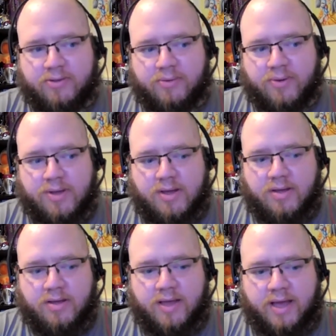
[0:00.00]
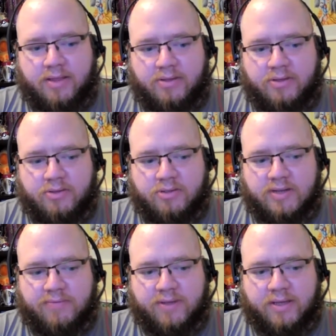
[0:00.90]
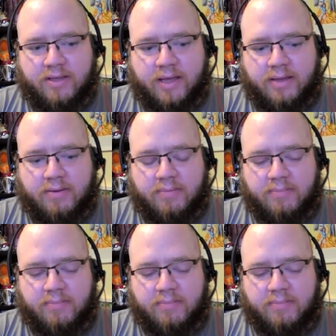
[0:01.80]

So yeah, like there's definitely like